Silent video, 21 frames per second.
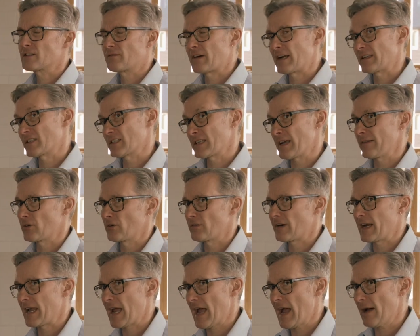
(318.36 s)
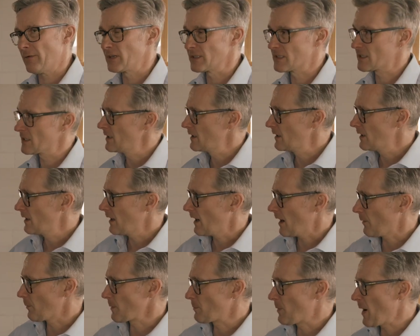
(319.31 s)
around 7 or 8 hours,
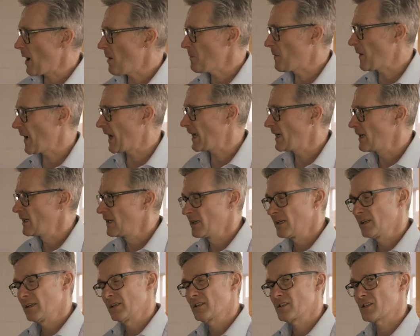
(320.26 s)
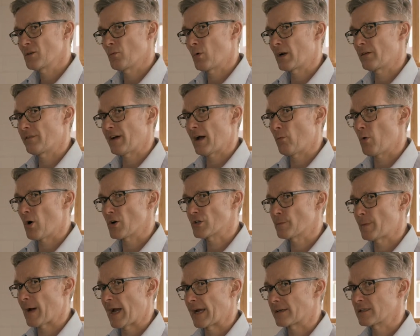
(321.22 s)
and we pump it to one of our
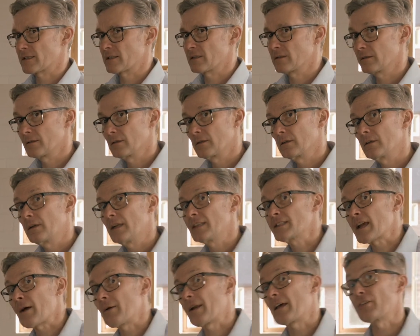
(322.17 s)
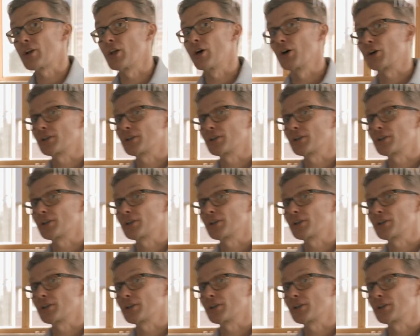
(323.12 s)
washbacks. Let's go and have a look.